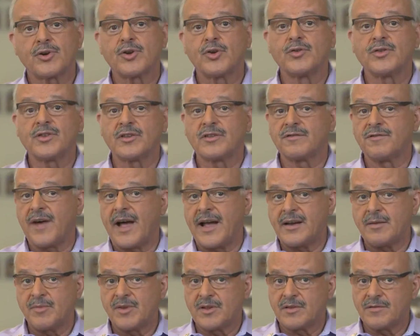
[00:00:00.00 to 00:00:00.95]
produces
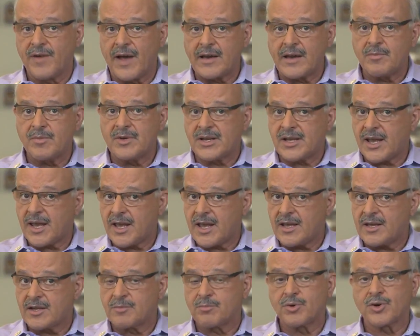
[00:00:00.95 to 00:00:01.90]
vitamins. Vitamin
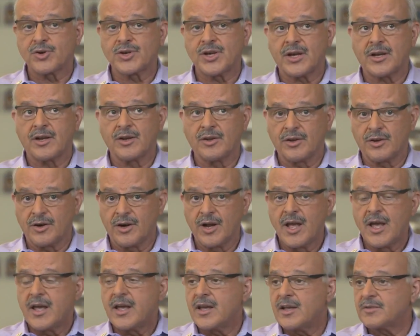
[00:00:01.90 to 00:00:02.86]
K in particular,
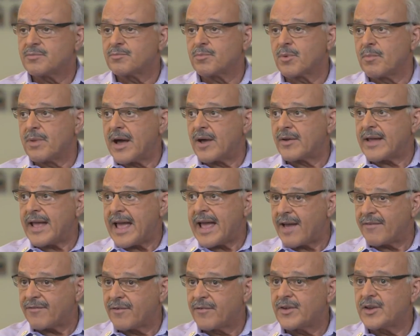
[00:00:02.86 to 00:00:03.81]
is about
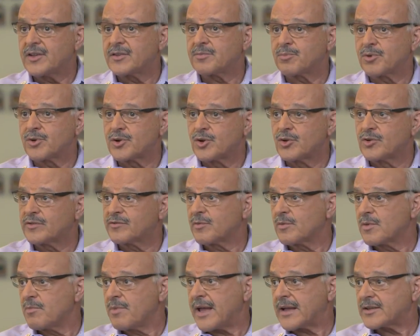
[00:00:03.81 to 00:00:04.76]
half of it is produced
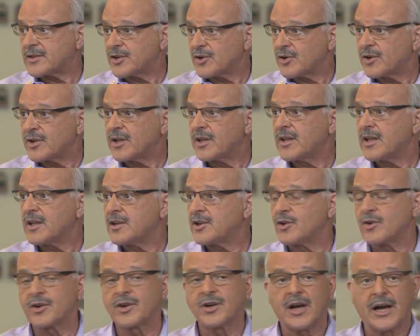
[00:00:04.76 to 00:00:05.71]
from the bacteria
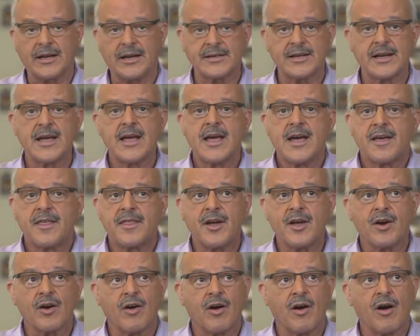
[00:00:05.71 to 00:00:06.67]
in your gut.
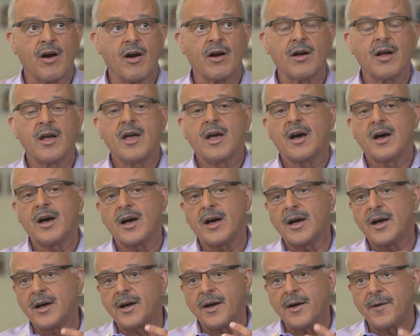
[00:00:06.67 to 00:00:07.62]
There are
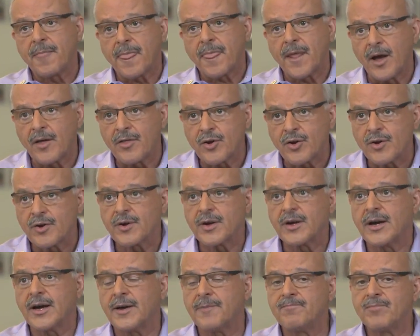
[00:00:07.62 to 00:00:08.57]

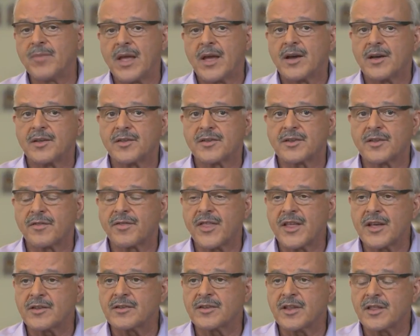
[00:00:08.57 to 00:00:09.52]
other
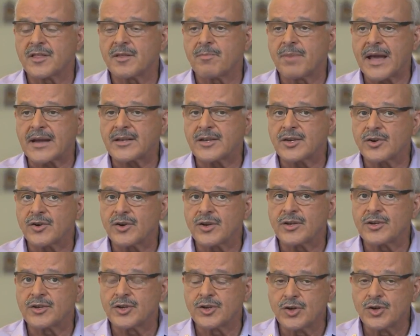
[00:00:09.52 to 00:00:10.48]
things that the
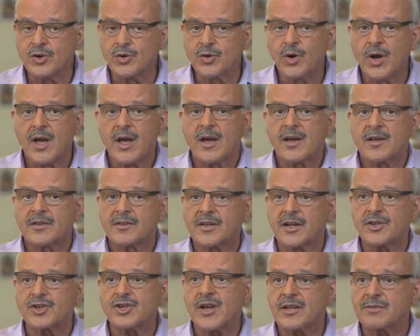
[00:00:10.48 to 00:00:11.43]
bacteria do,
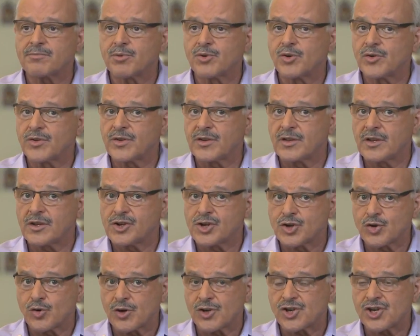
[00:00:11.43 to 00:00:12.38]
such as producing these
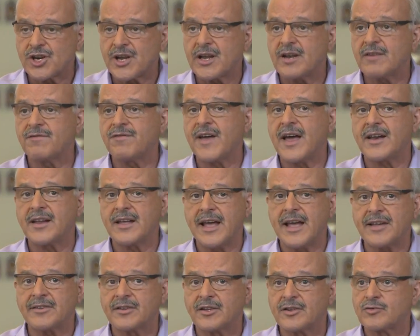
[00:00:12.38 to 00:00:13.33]
short-chain
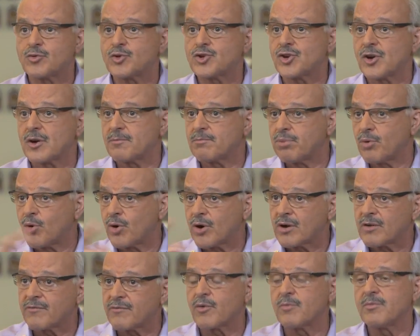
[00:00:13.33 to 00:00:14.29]
fatty acids, which are
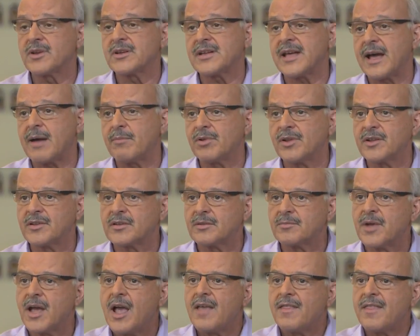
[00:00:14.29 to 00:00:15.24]
important for
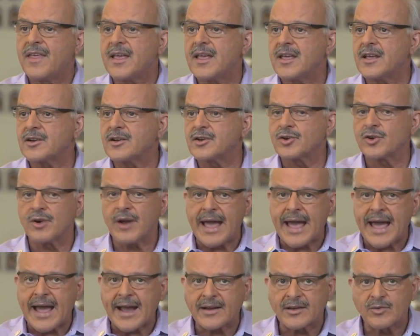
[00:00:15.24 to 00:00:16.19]
metabolism. They
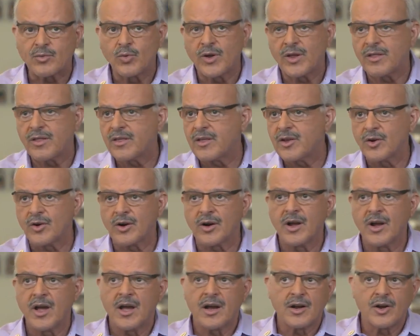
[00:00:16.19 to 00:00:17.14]
interact with
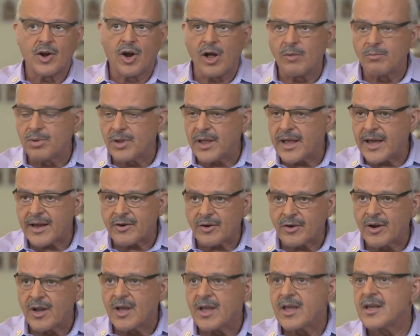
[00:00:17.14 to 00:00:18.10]
your
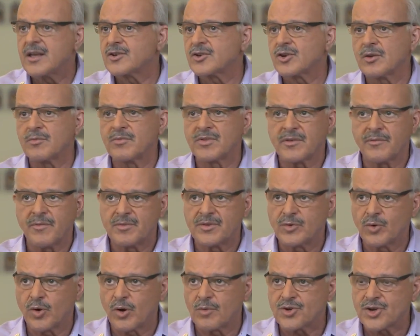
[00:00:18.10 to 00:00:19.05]
gallbladder in terms of
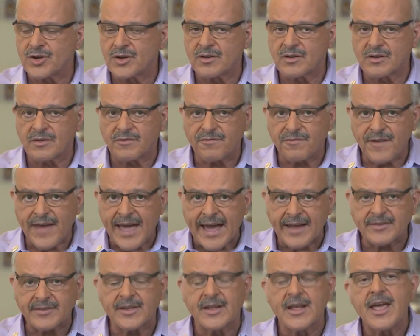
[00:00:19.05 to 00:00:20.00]
absorptions of
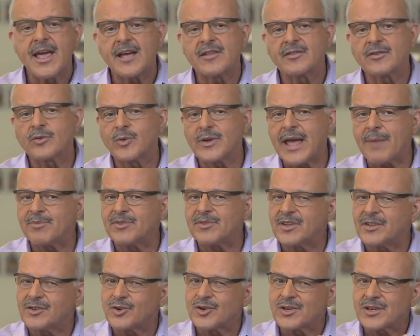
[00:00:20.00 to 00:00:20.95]
fat. And so what
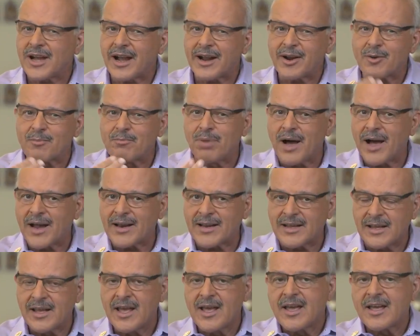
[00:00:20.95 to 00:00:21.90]
happens is your entire
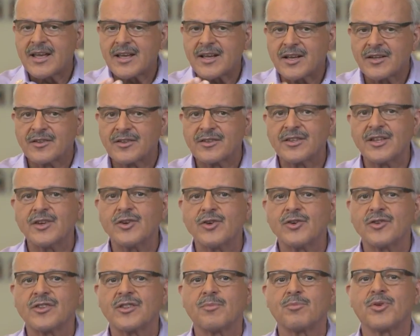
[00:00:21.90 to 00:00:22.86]
body
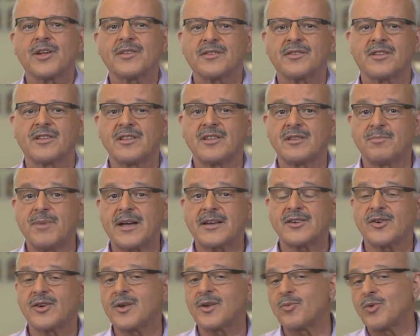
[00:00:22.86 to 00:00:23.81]
considers the presence of these
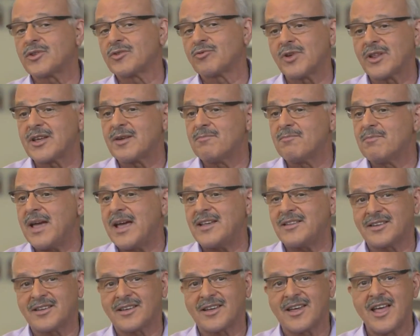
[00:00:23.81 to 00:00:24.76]
bacteria. And what's really
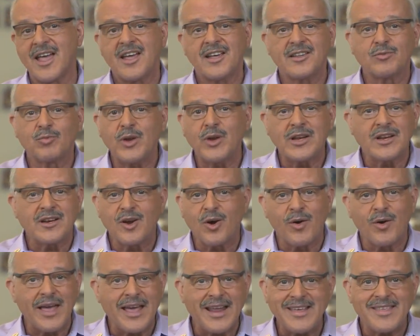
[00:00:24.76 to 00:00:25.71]
amazing is we didn't
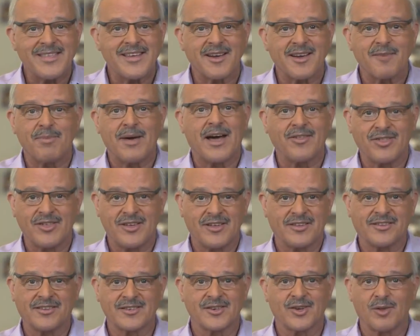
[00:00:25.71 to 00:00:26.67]
know anything about
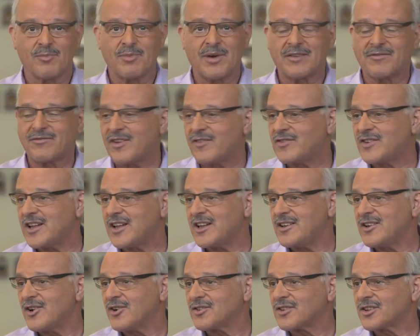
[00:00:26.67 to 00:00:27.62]
this until about
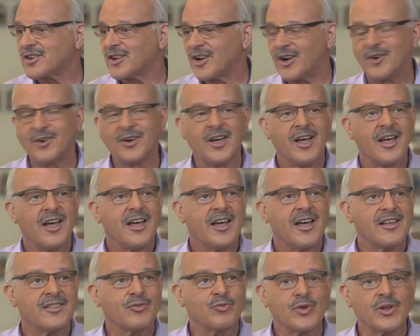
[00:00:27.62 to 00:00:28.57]
15 years ago.
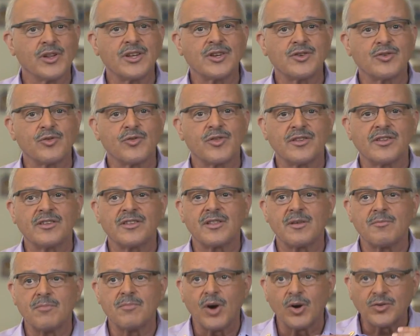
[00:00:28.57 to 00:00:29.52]
It's really true. This
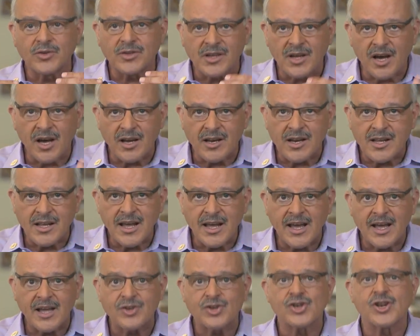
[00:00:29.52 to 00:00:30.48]
is the most
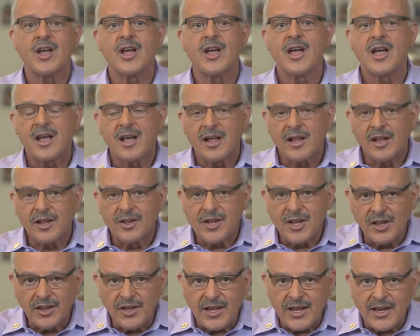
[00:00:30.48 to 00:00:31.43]
cutting-edge,
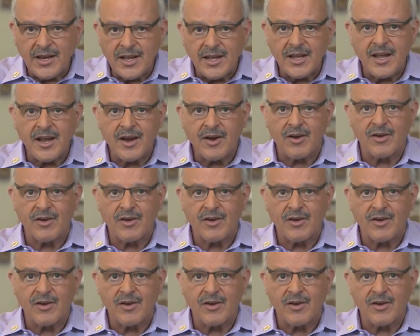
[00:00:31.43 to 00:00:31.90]
leading